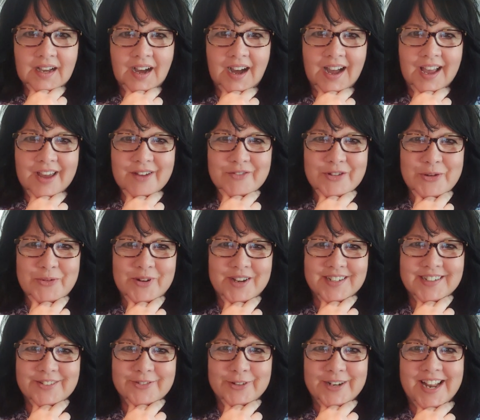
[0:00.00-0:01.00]
Hi
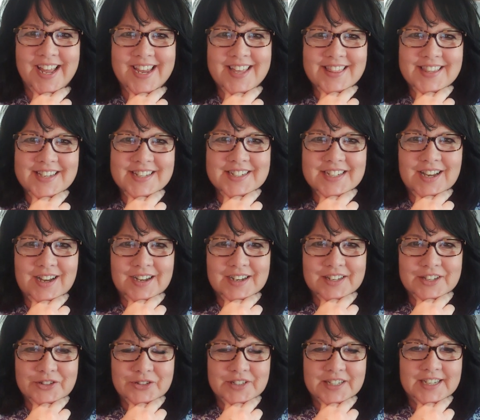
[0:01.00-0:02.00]
everyone, Renee at the Guitar
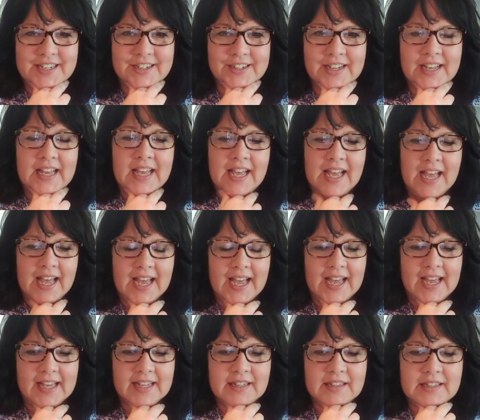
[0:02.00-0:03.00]
Guild here,
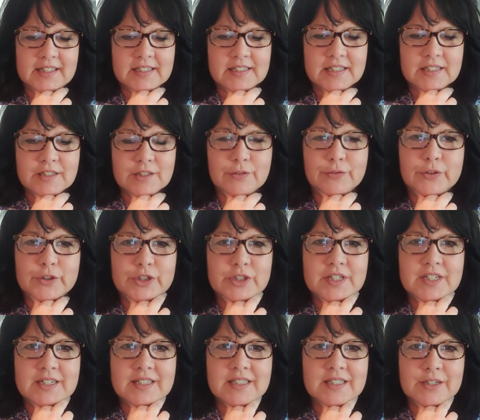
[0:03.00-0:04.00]
and this is the first
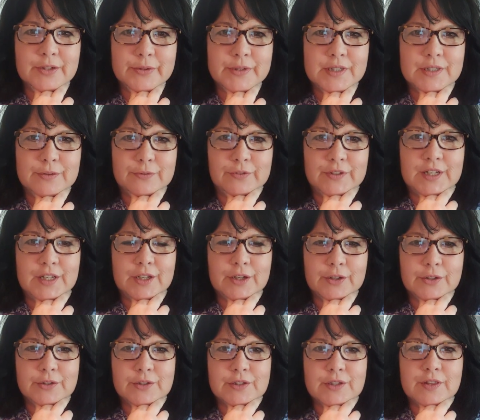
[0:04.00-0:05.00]
in a series of
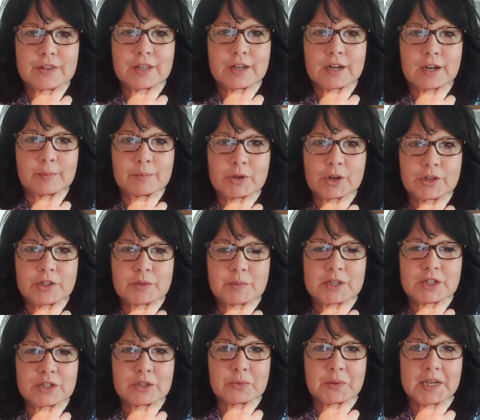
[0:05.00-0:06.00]
videos that I'm going to be
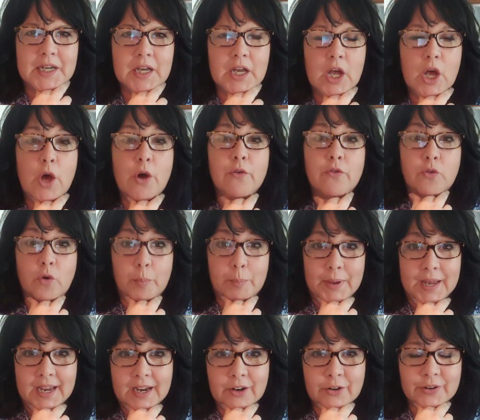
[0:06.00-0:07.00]
doing for
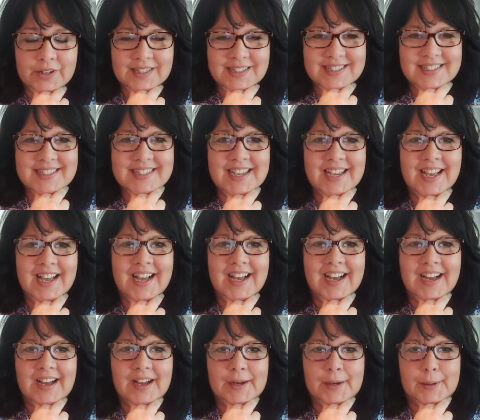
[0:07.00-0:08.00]
parents
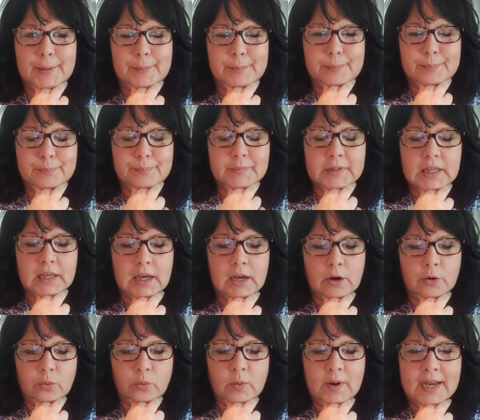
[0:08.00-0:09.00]

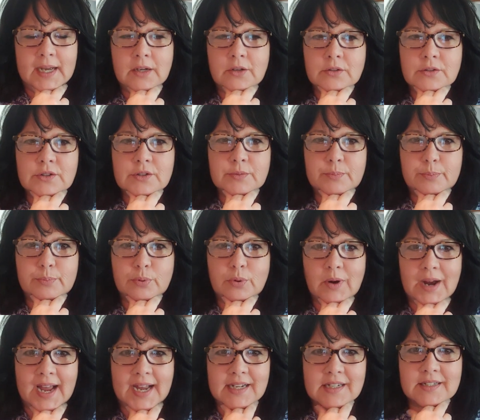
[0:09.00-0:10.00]
around
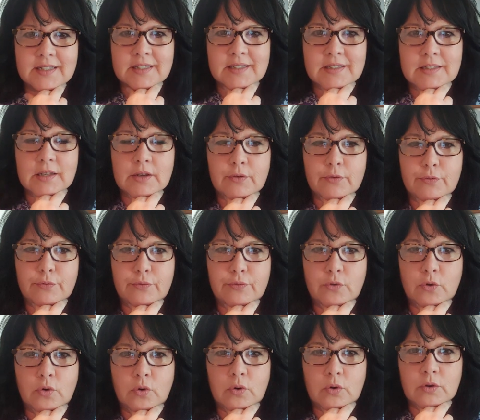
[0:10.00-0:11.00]
practice
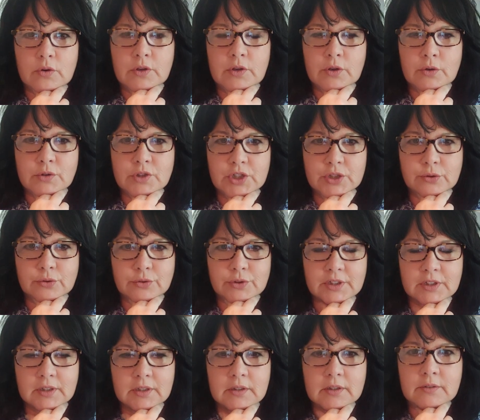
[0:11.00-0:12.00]
for your
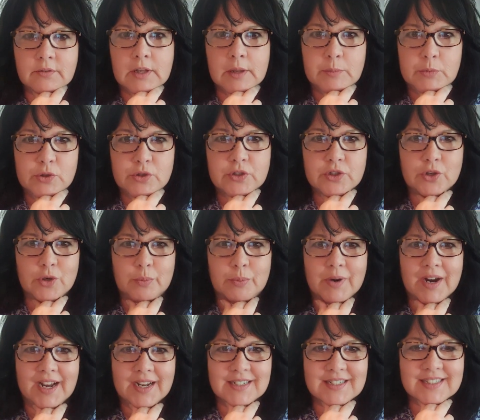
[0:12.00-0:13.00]
children, their musical
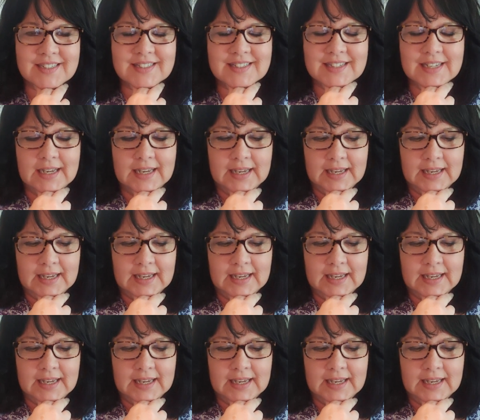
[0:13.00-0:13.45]
practice.